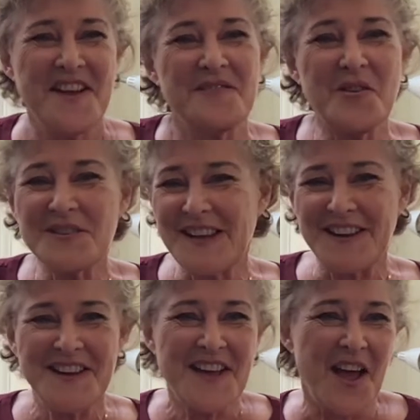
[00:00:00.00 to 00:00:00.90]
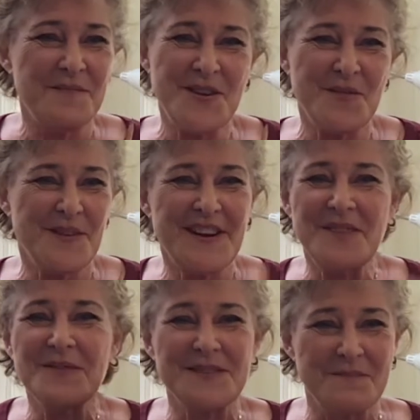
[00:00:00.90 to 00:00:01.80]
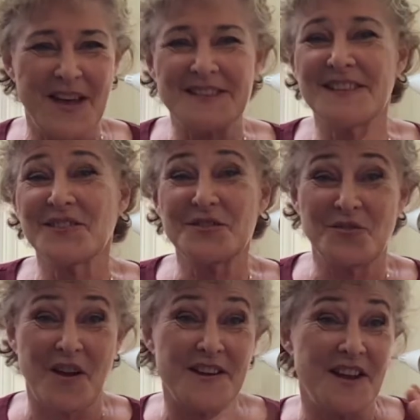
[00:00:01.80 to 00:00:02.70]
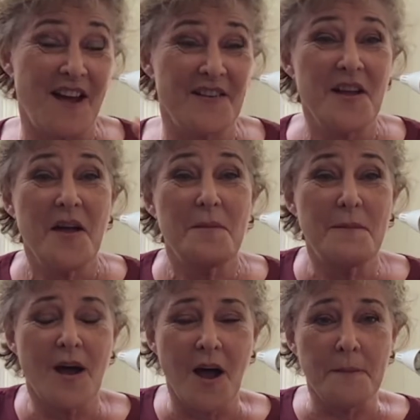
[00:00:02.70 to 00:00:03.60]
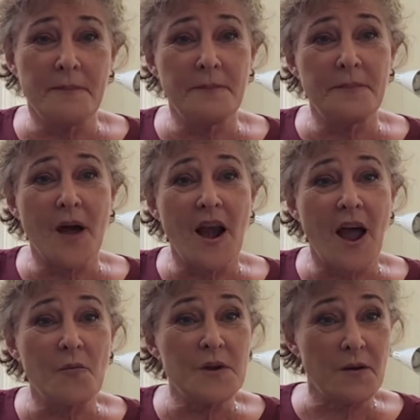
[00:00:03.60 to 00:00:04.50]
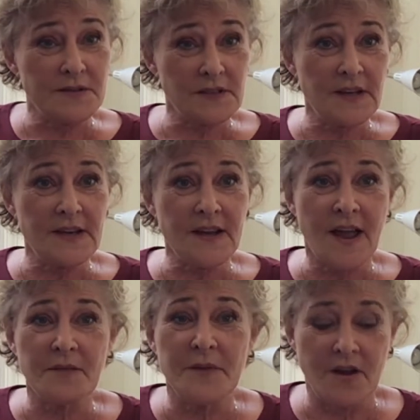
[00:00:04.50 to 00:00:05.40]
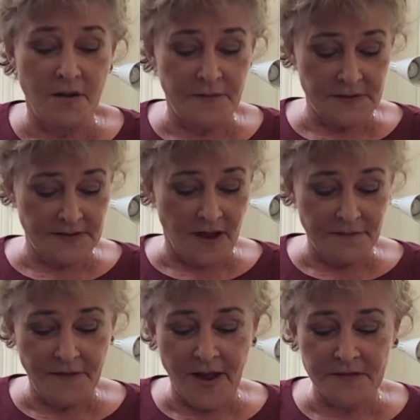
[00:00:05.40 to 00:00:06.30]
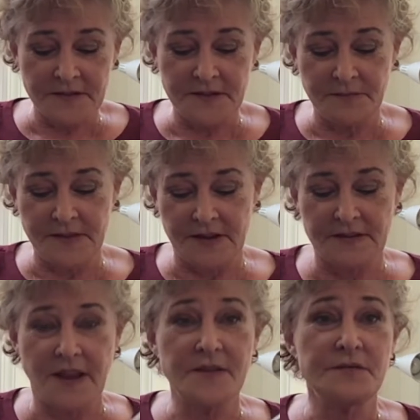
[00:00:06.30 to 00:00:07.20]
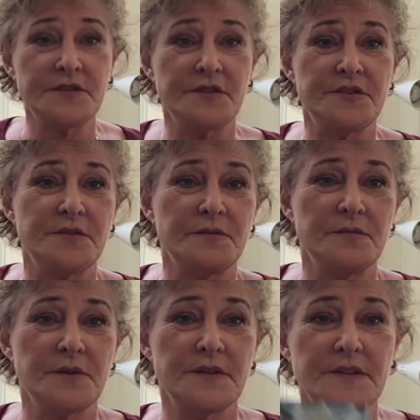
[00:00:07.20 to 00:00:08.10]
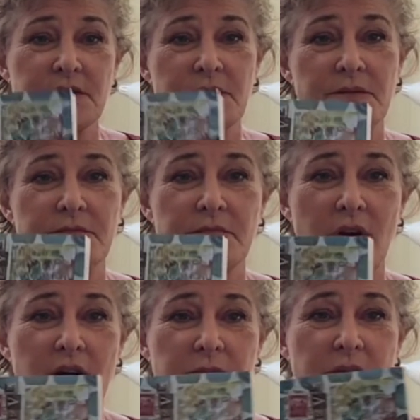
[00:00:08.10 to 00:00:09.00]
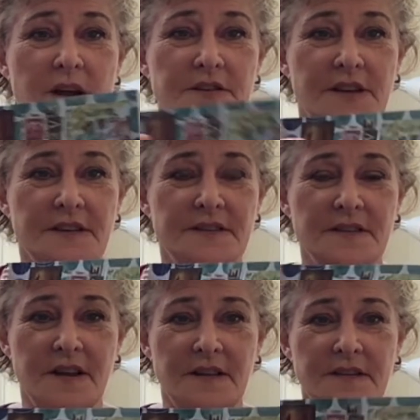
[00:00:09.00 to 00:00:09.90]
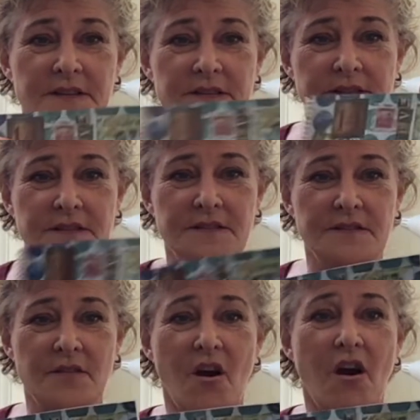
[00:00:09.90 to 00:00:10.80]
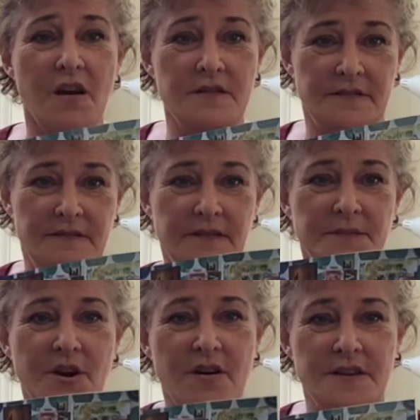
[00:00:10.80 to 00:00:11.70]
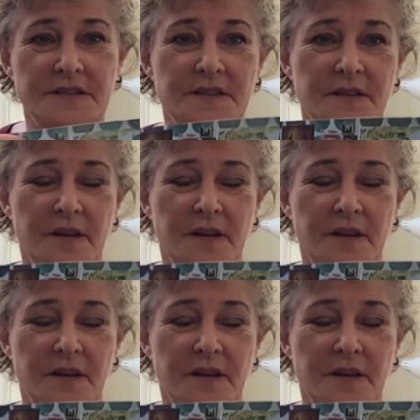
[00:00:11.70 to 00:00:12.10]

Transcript: course I'm human. It was a mess. It looks great now. But when I was cleaning out my office, I found some things. I used to do these little art projects, and this is art. I'm an artist,